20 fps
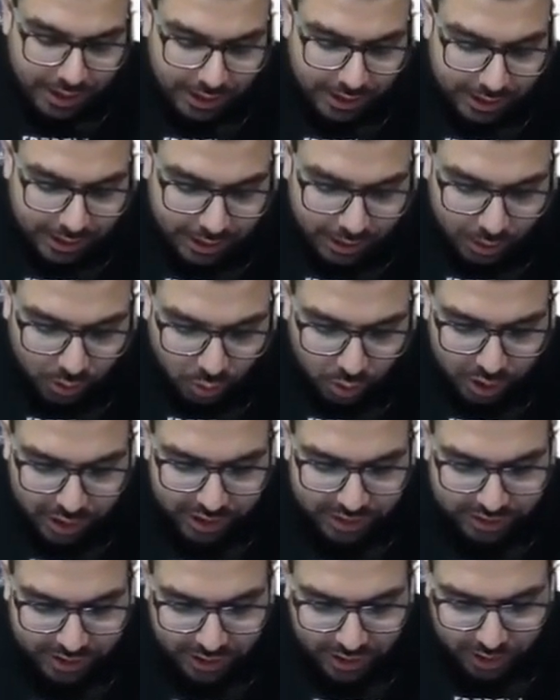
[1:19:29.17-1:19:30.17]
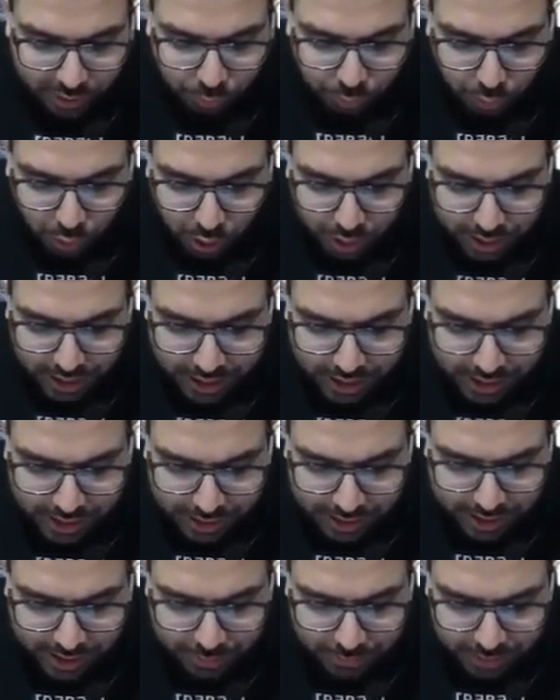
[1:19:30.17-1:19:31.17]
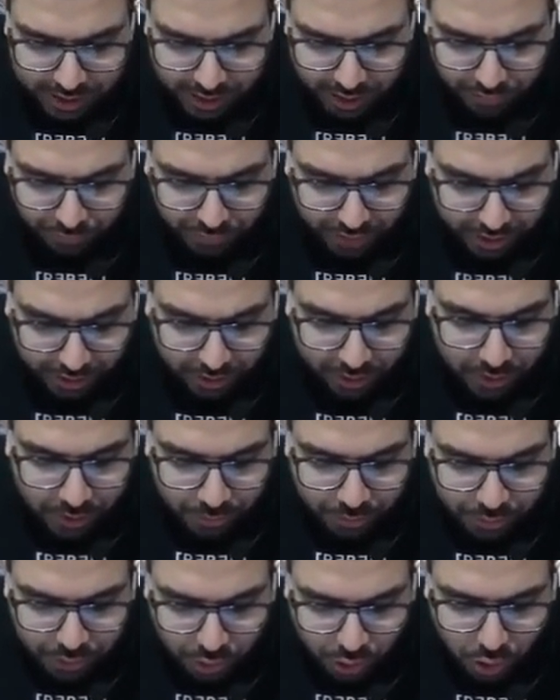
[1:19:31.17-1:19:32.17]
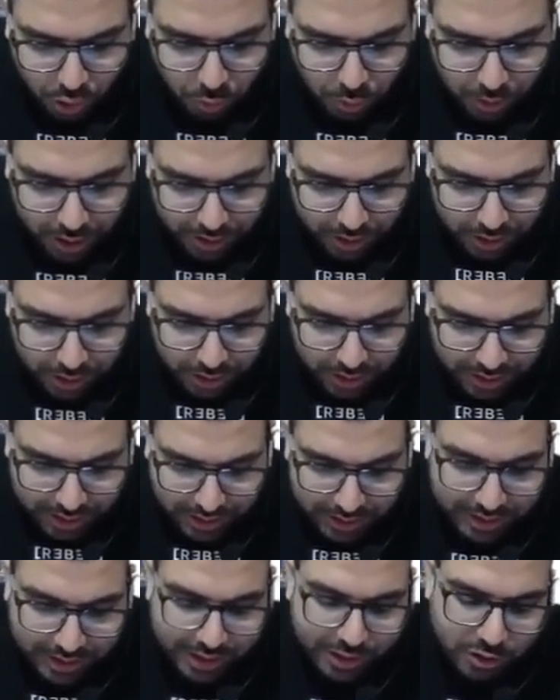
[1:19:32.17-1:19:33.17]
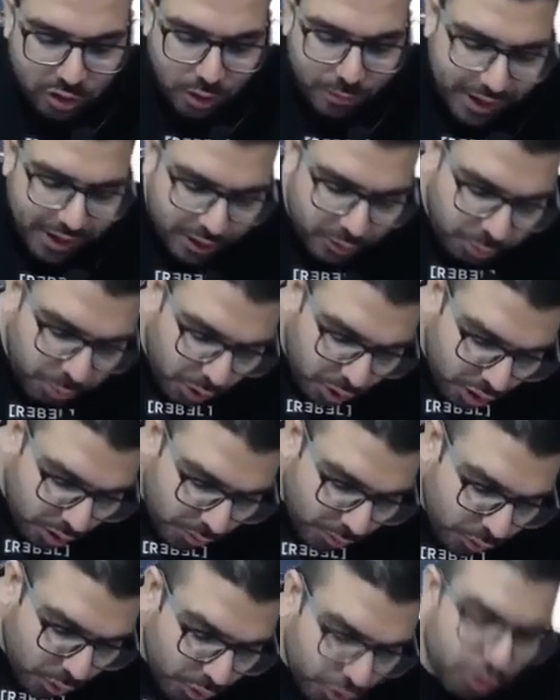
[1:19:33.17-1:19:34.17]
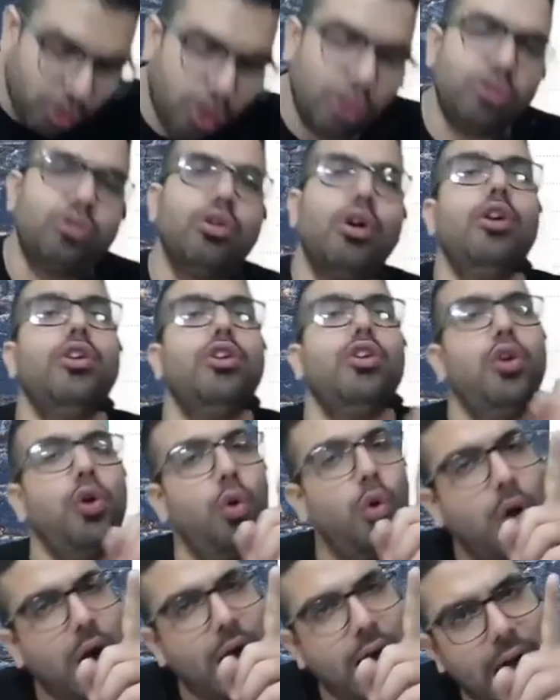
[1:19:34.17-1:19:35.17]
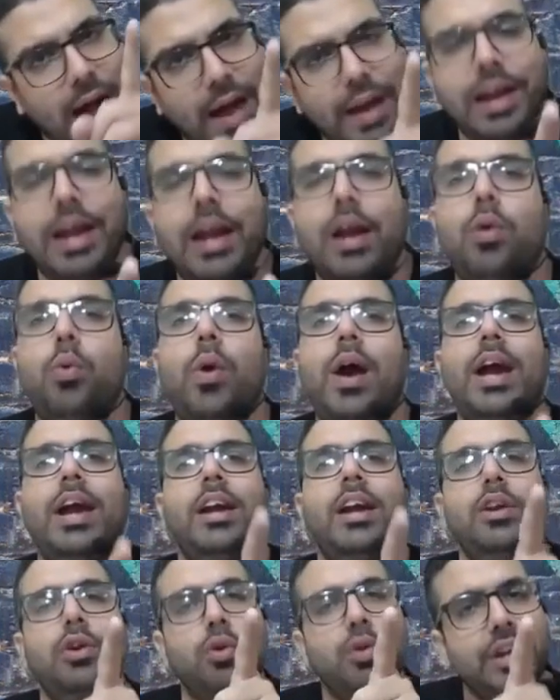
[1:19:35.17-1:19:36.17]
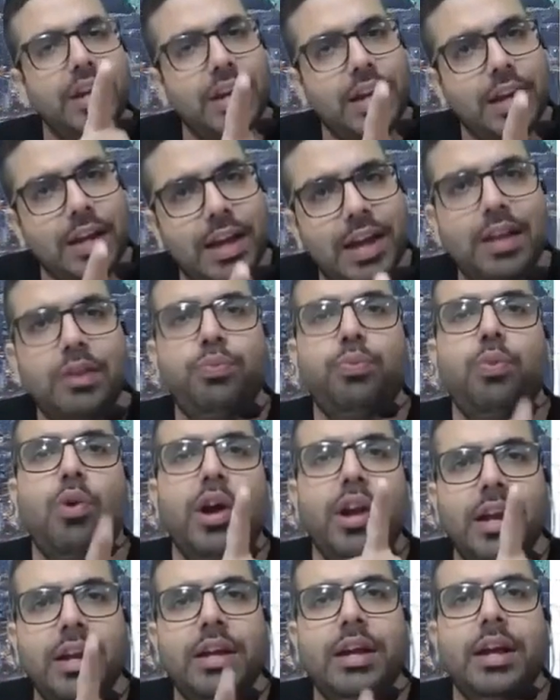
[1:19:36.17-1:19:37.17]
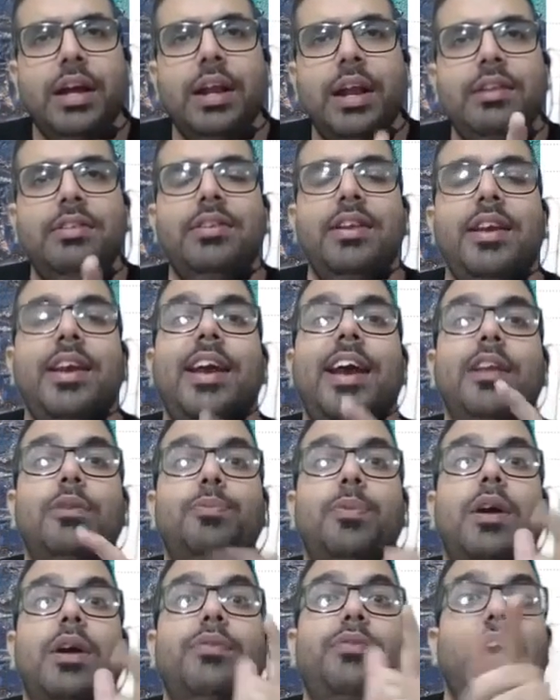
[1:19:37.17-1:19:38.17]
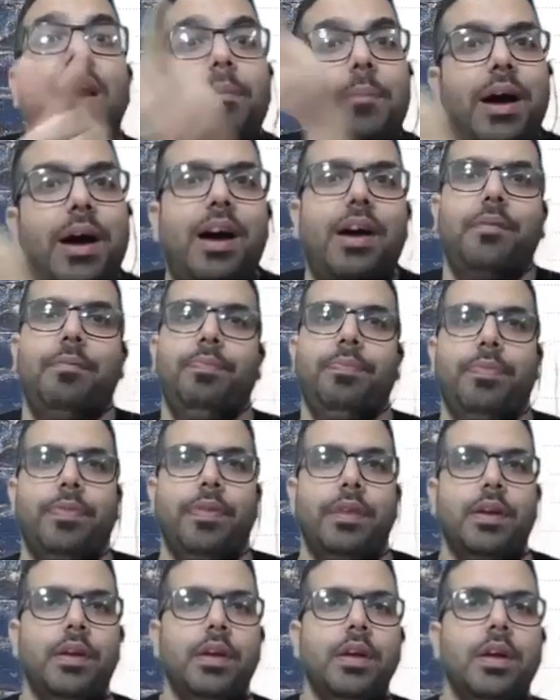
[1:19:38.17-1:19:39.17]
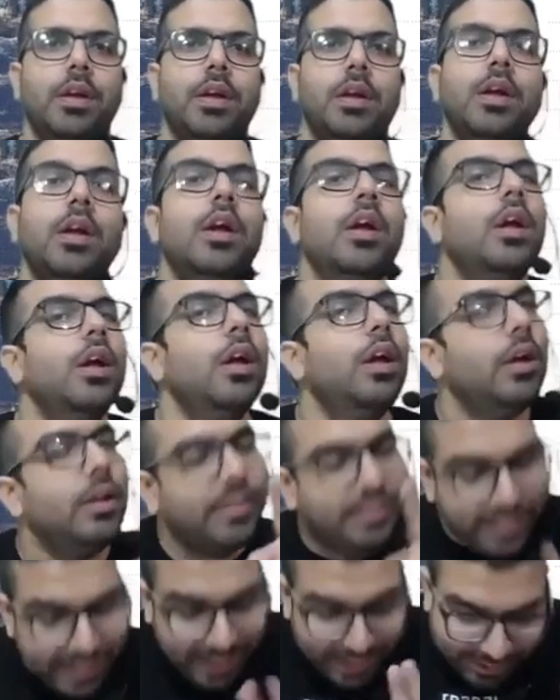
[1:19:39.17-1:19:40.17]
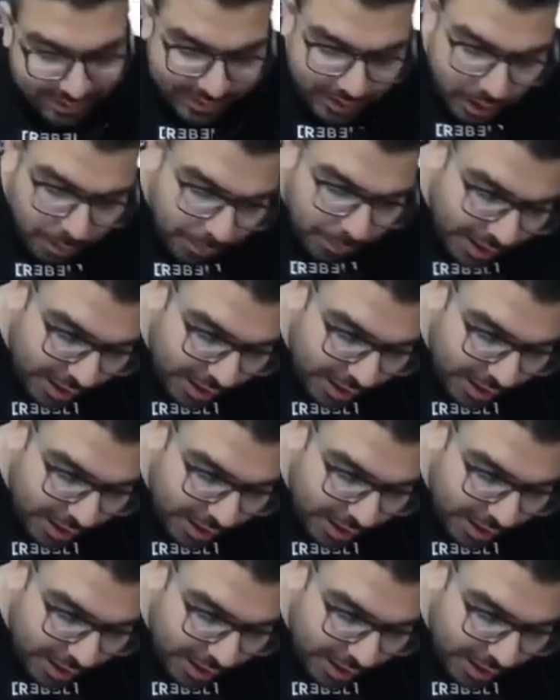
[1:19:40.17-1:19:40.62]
ahead and told it's an export and i claimed a refund you know what? In case of export of goods also, you are required to realize foreign currency as per FEMA. GST may